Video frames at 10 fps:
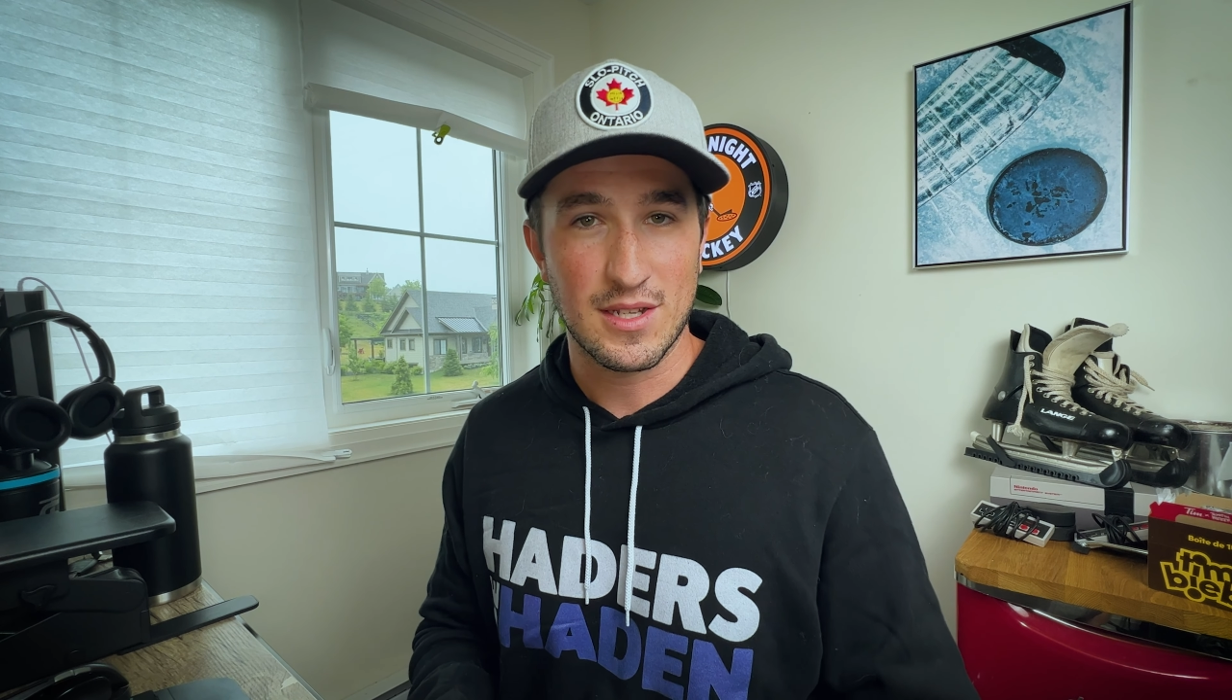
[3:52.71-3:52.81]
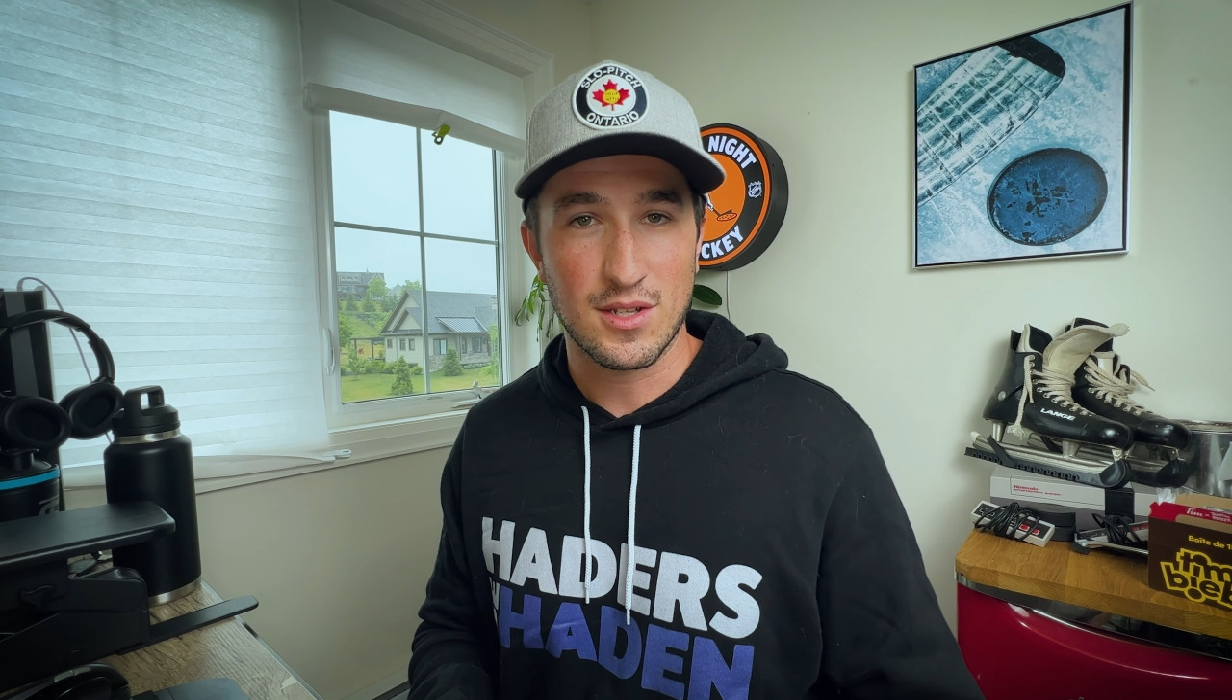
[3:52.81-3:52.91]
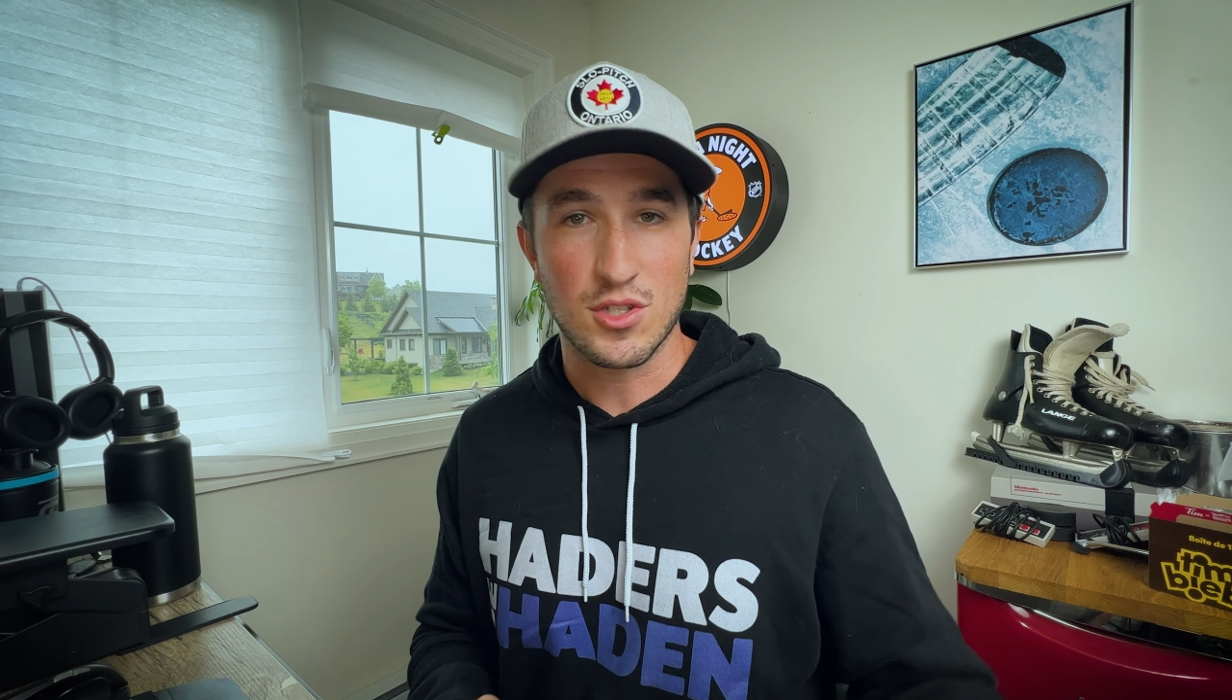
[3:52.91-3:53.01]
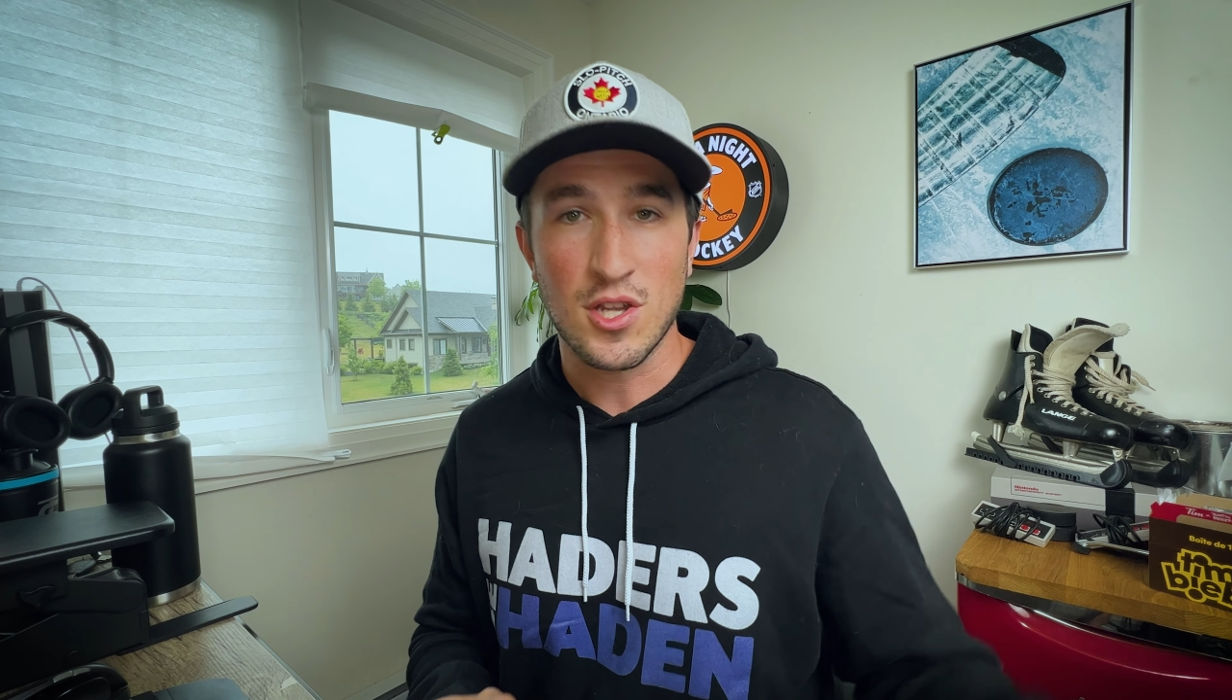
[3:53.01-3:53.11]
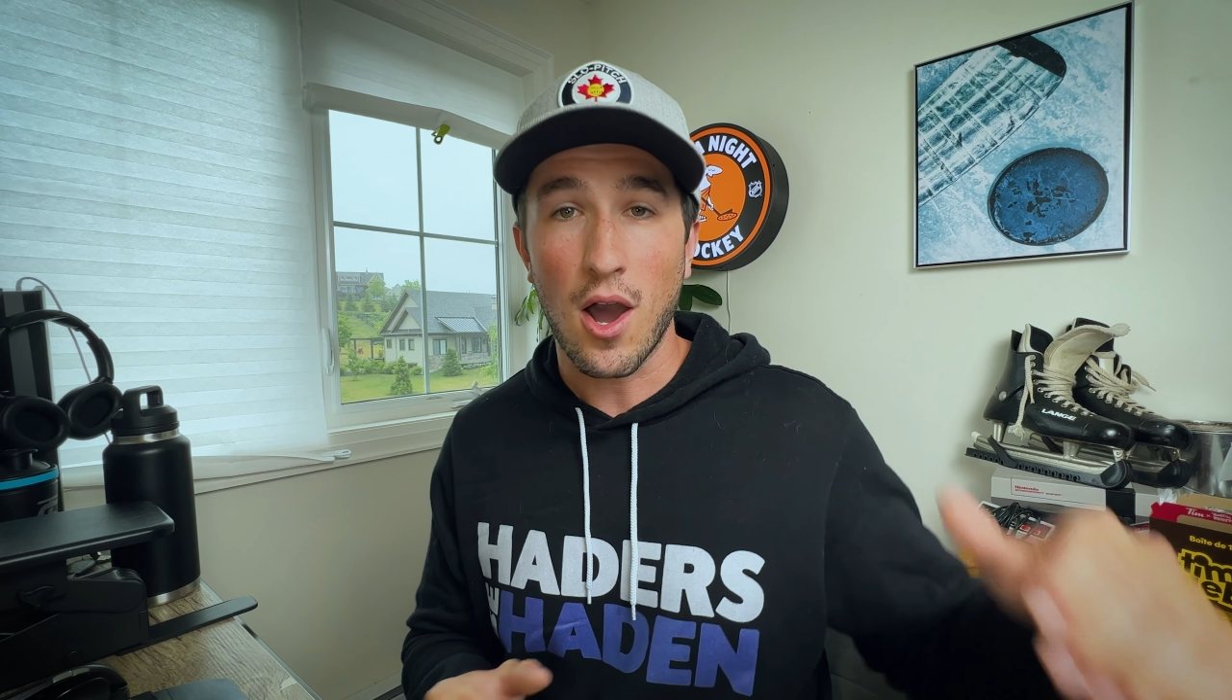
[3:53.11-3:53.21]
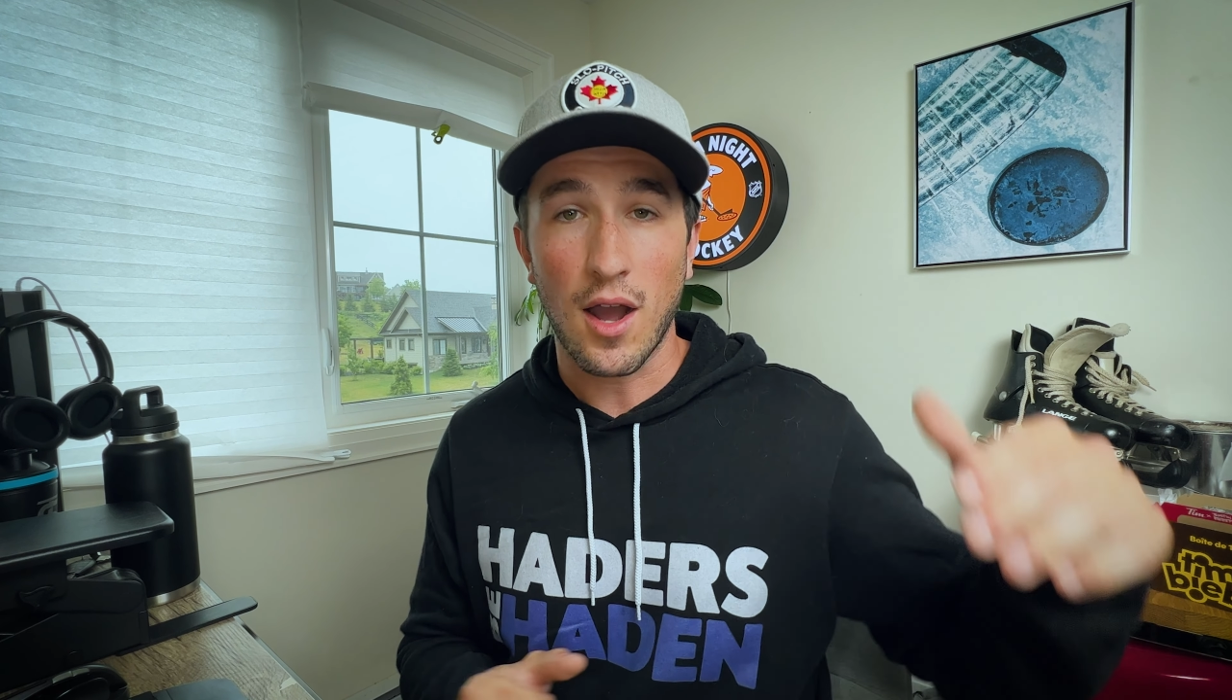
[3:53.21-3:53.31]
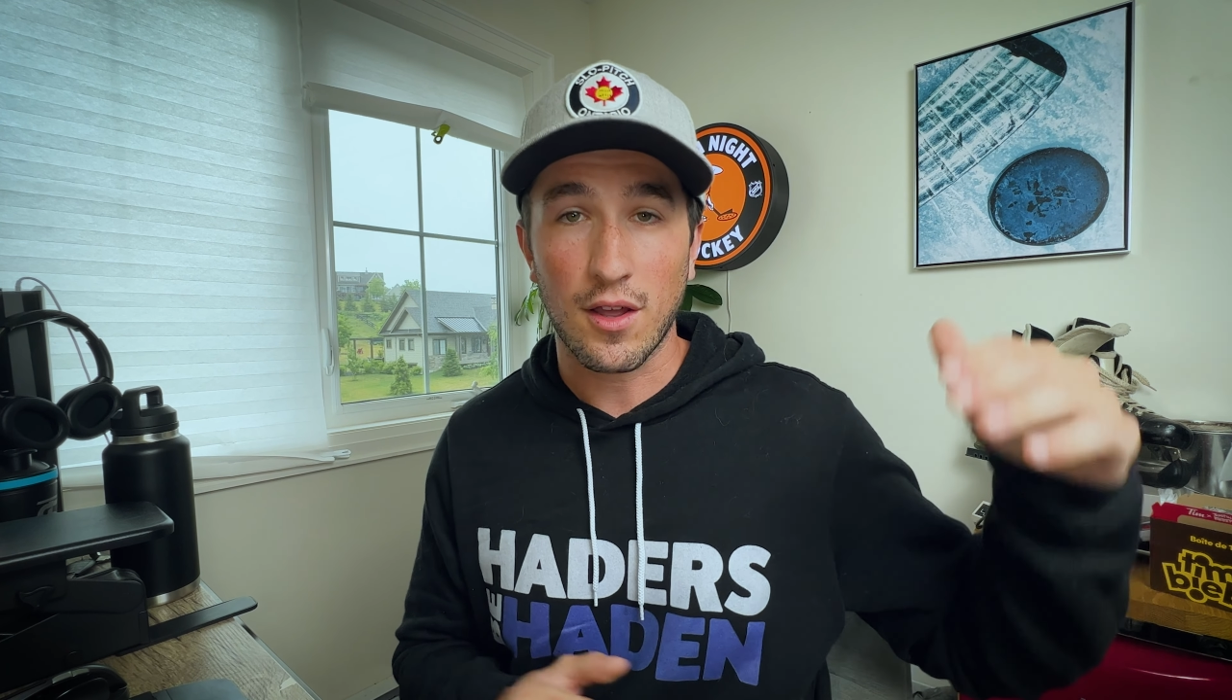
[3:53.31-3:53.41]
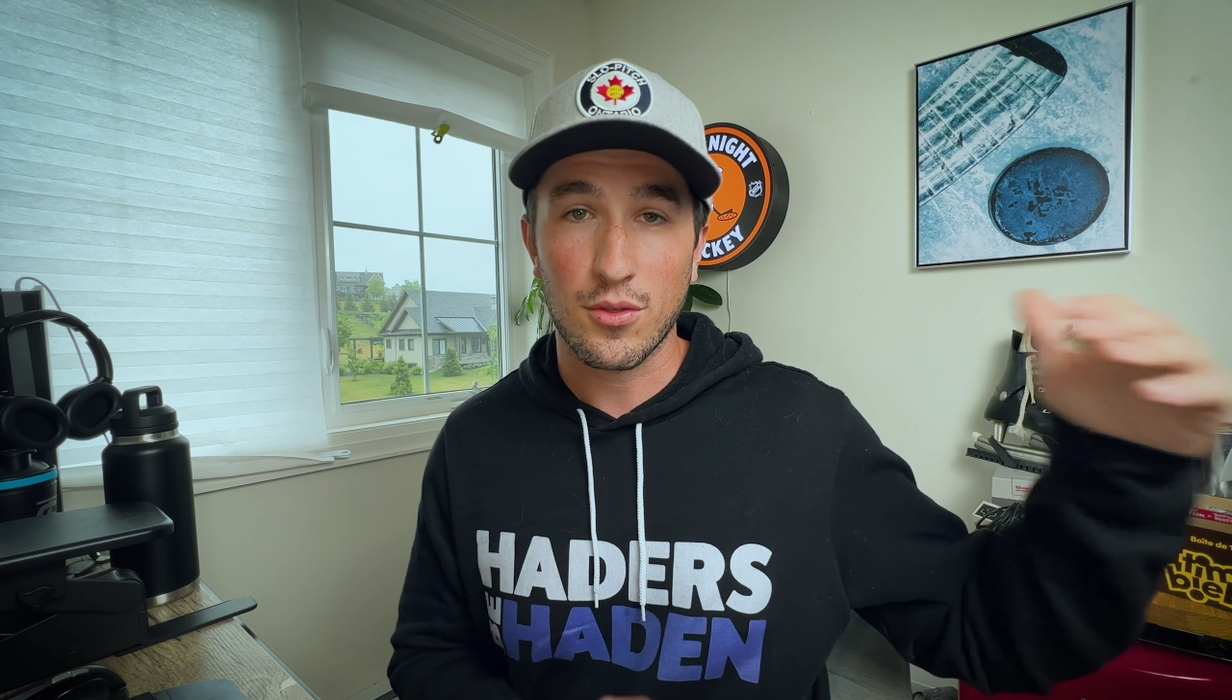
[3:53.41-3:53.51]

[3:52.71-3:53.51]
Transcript: means you talk